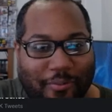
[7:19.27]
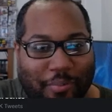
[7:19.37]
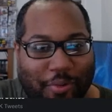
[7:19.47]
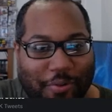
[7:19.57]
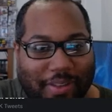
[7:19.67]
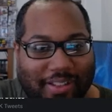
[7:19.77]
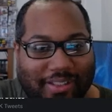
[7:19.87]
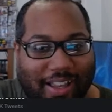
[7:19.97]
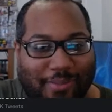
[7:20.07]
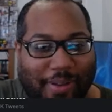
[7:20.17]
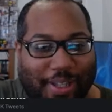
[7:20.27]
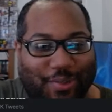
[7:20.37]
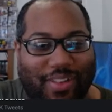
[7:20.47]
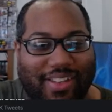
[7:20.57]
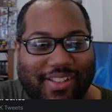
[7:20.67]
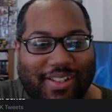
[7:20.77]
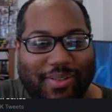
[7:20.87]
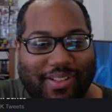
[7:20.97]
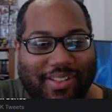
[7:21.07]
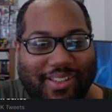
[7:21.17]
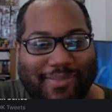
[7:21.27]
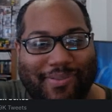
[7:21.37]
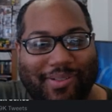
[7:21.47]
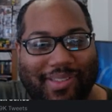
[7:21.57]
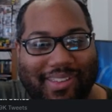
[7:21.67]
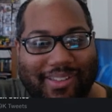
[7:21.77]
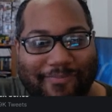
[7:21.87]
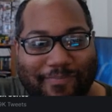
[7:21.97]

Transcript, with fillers: proof that it's Xbox fans doing this, but okay.